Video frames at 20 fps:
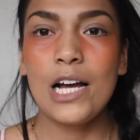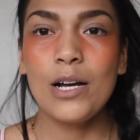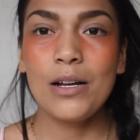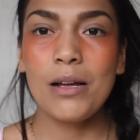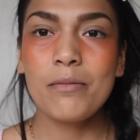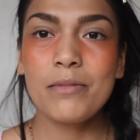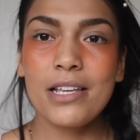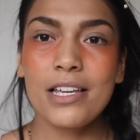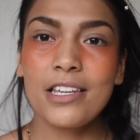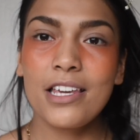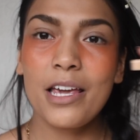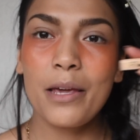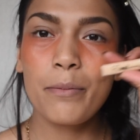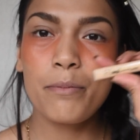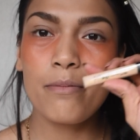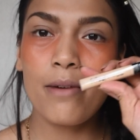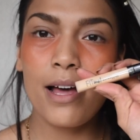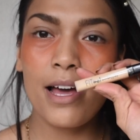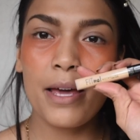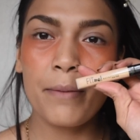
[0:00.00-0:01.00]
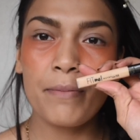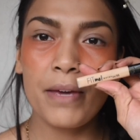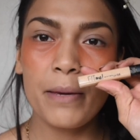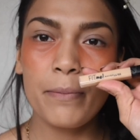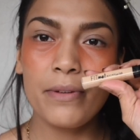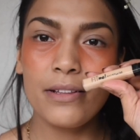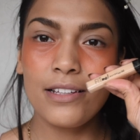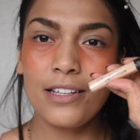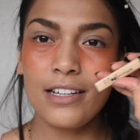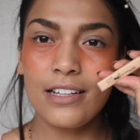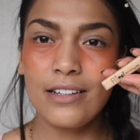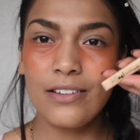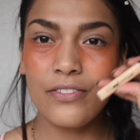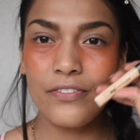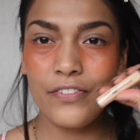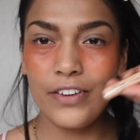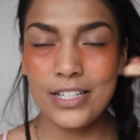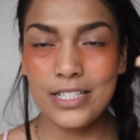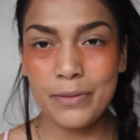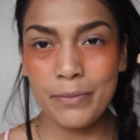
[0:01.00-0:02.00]
Now I'm taking my Maybelline
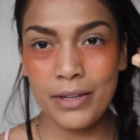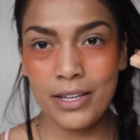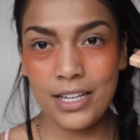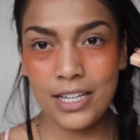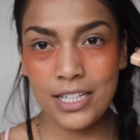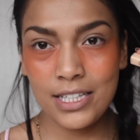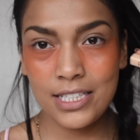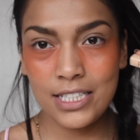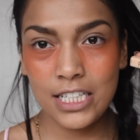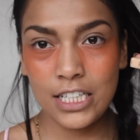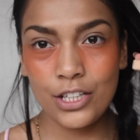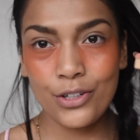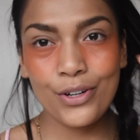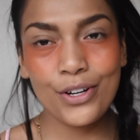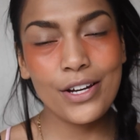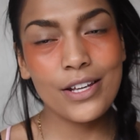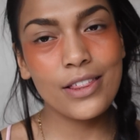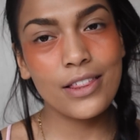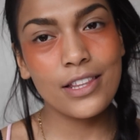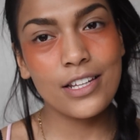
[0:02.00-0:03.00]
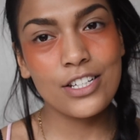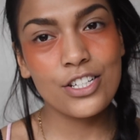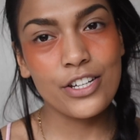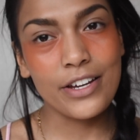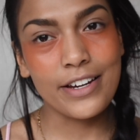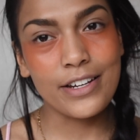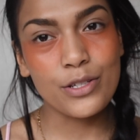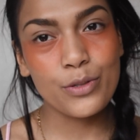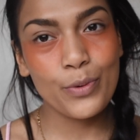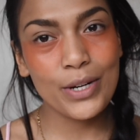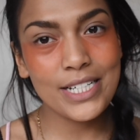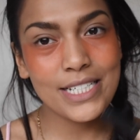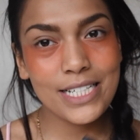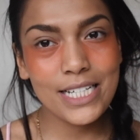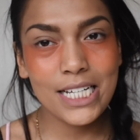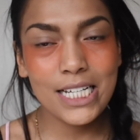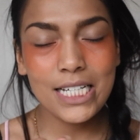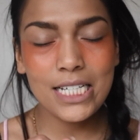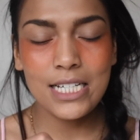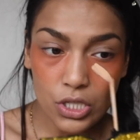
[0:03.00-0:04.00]
Fit Me Concealer in the shade
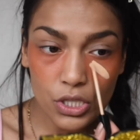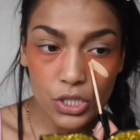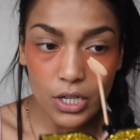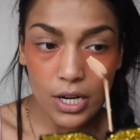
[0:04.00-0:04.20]
20.